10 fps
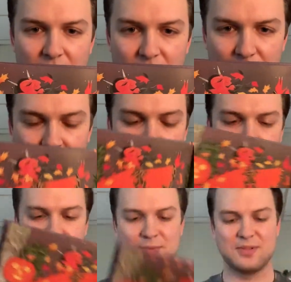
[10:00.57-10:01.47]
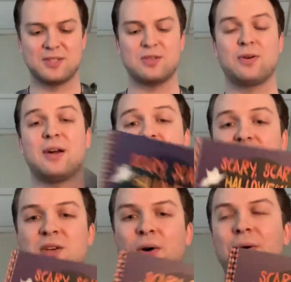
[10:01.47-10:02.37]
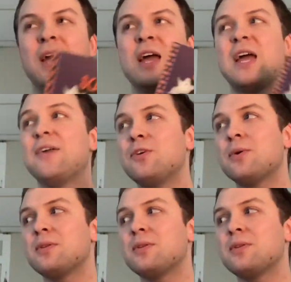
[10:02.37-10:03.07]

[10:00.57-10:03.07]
Oh, so good. So if you are